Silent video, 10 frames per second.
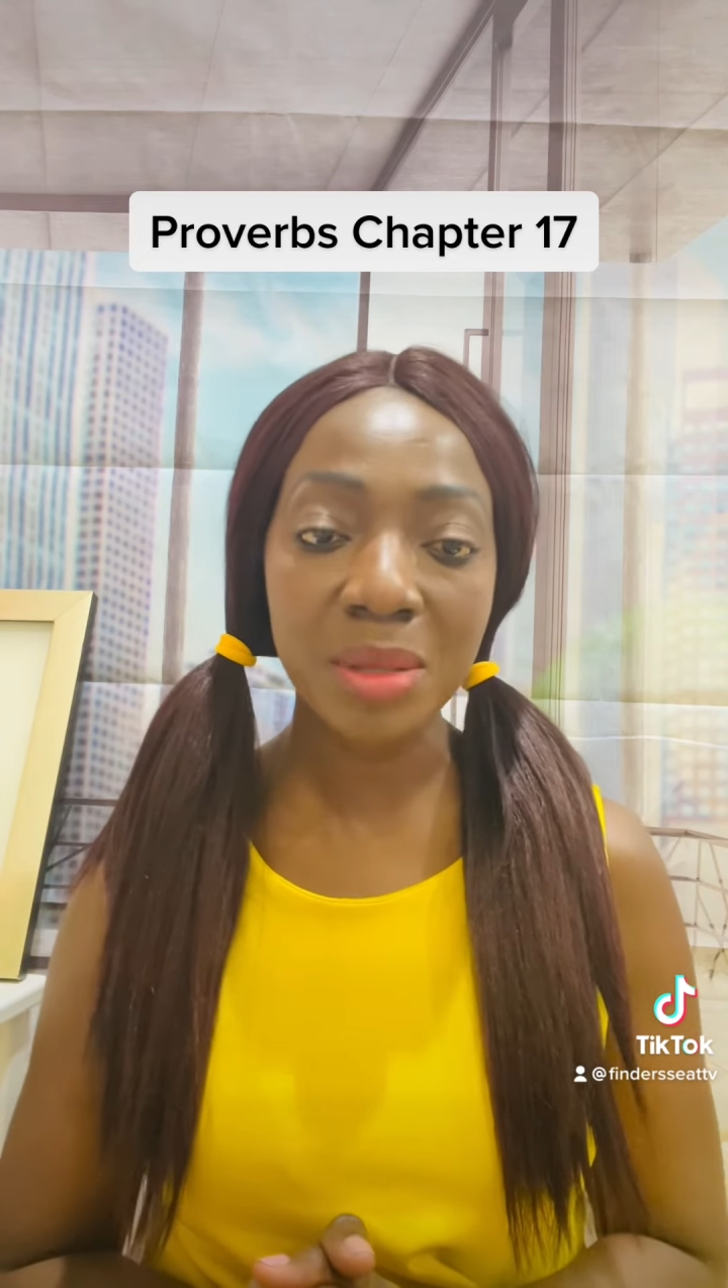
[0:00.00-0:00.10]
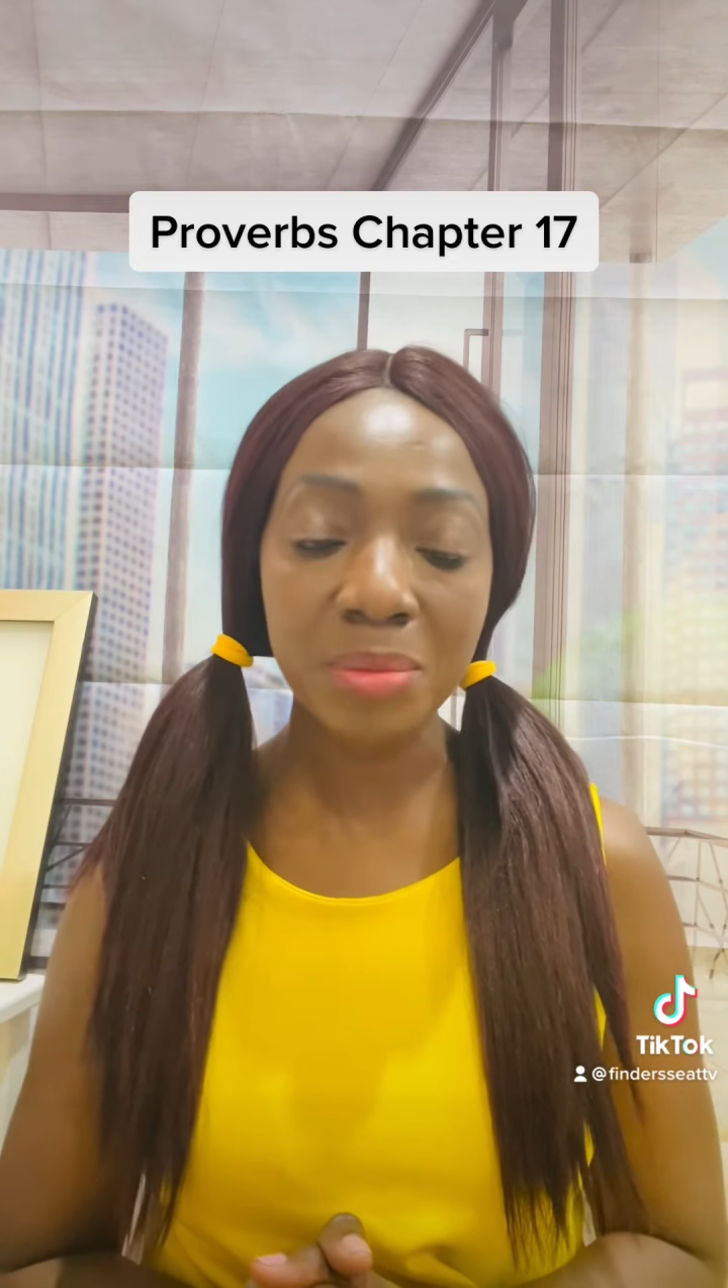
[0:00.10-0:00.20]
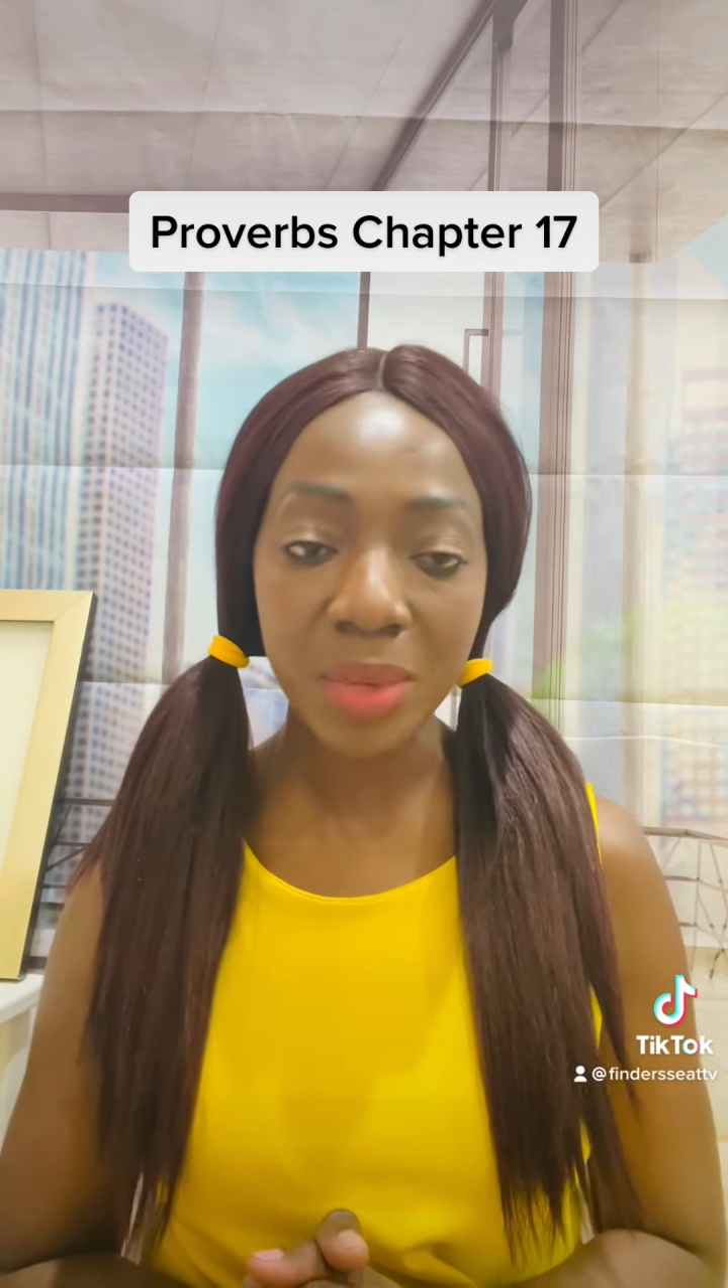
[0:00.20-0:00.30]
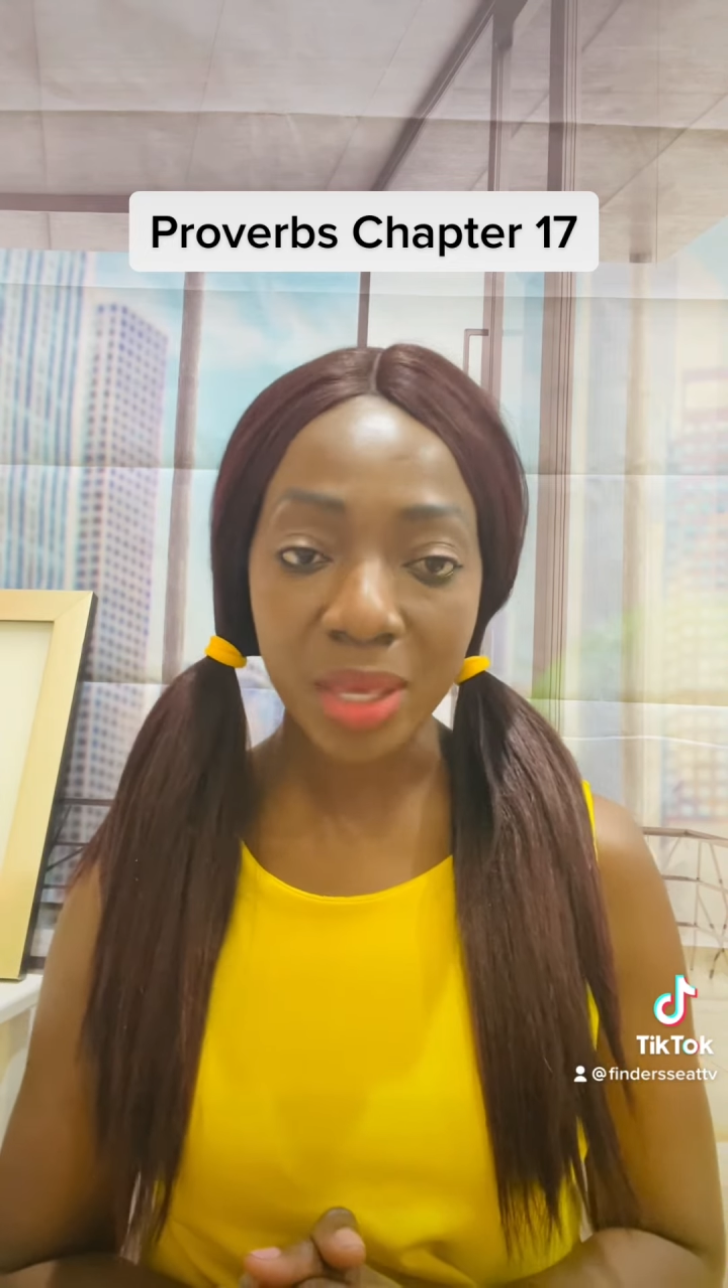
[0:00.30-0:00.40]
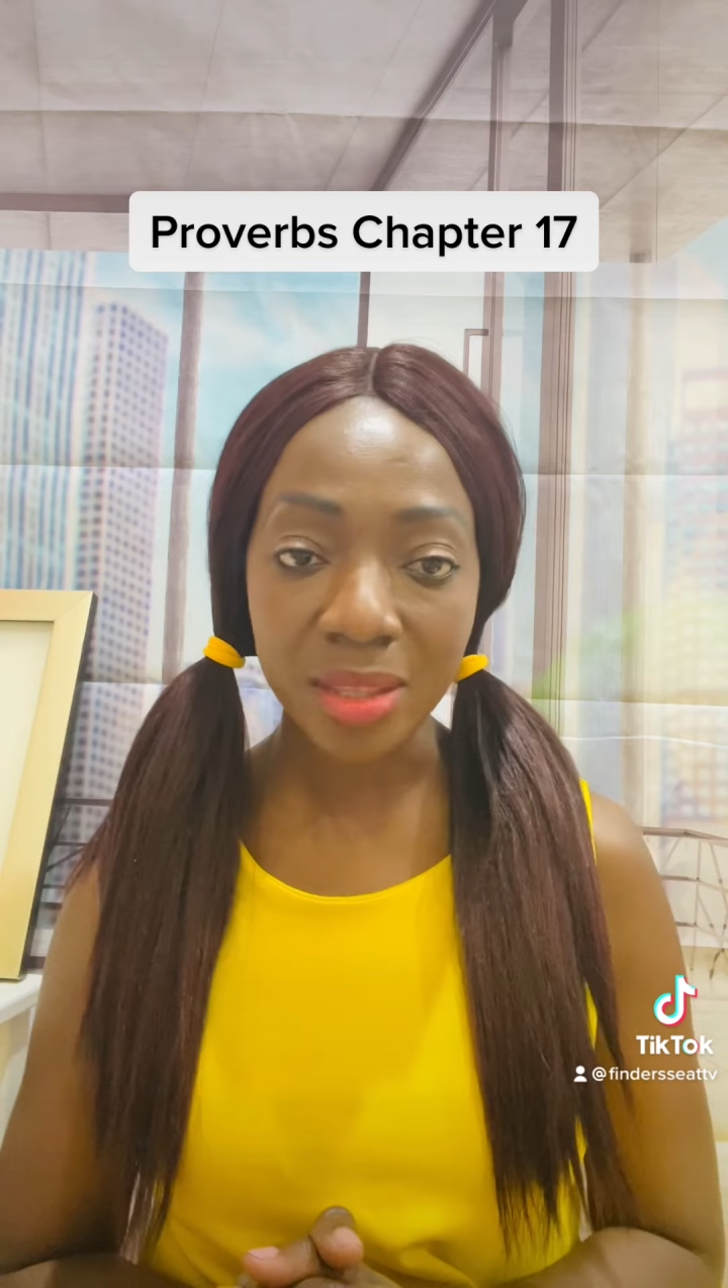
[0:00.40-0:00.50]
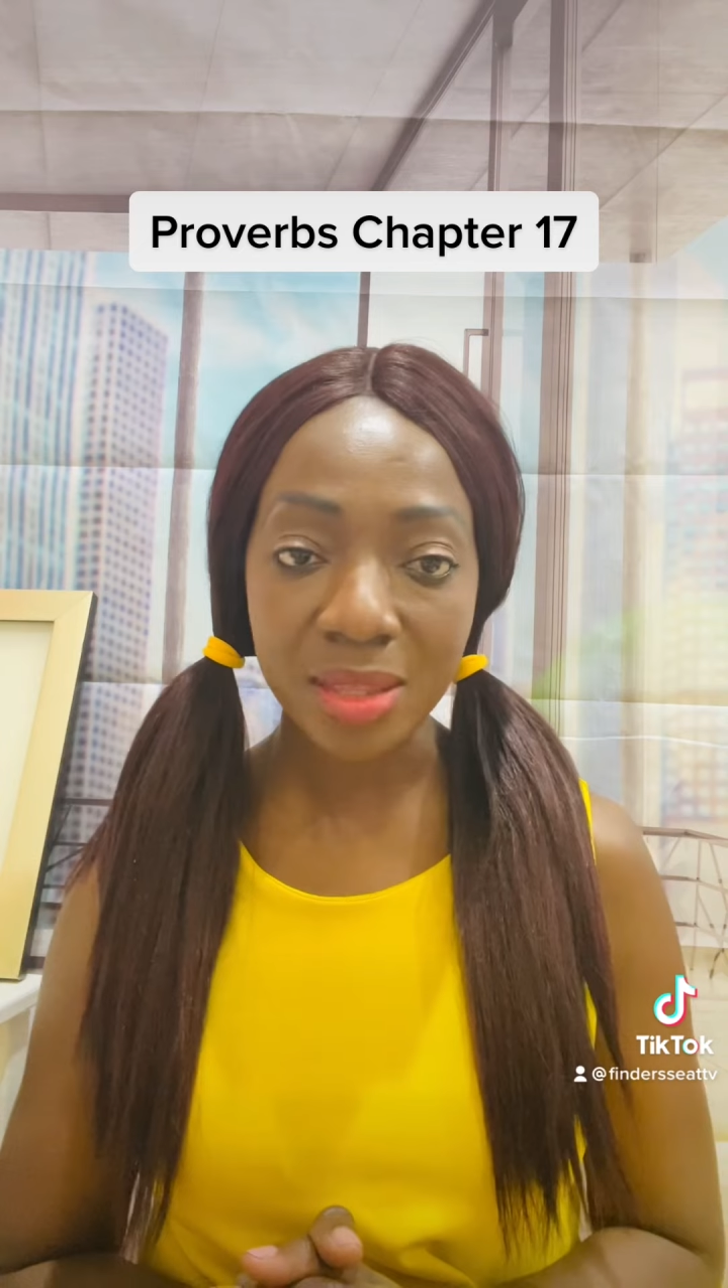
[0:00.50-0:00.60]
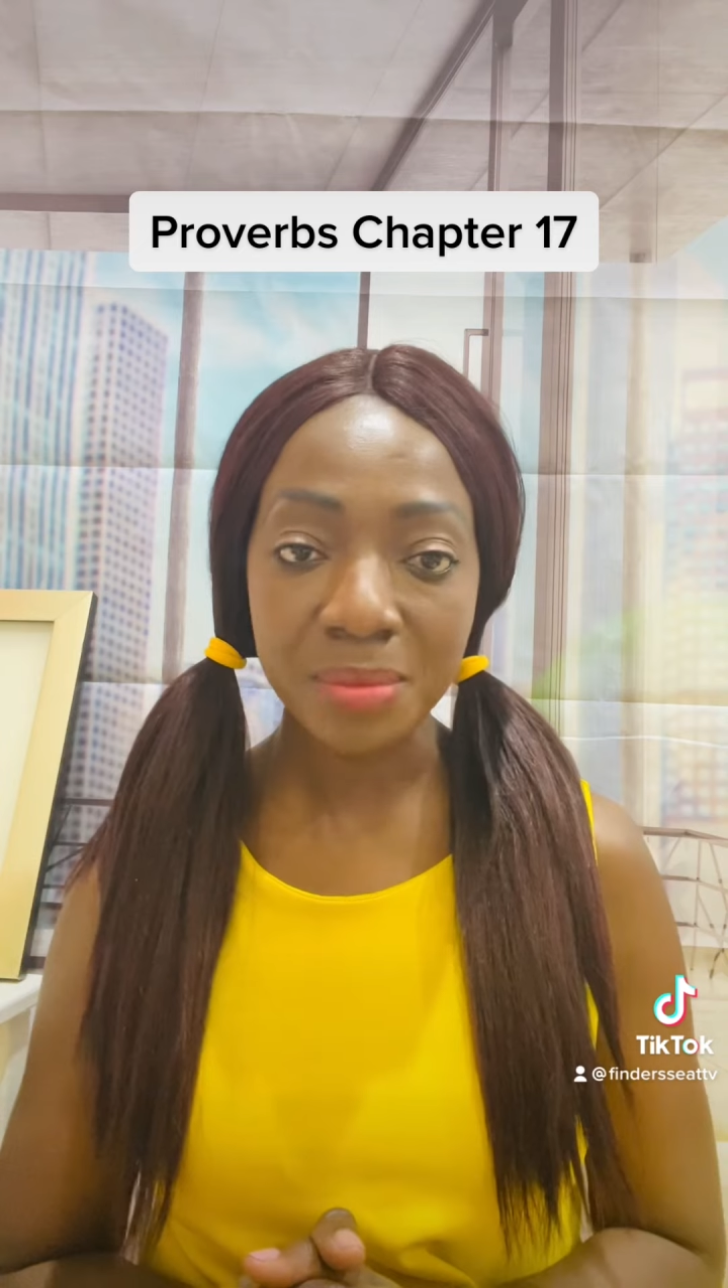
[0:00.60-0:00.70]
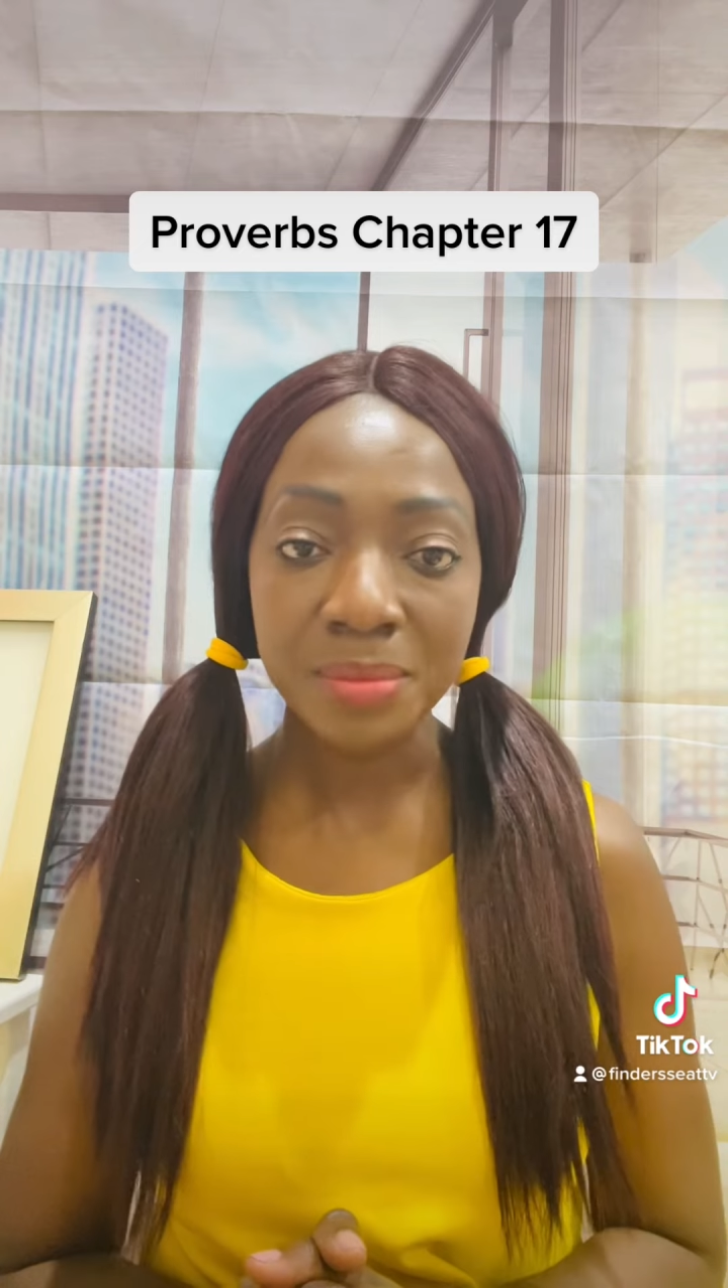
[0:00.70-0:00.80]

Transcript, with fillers: them birth.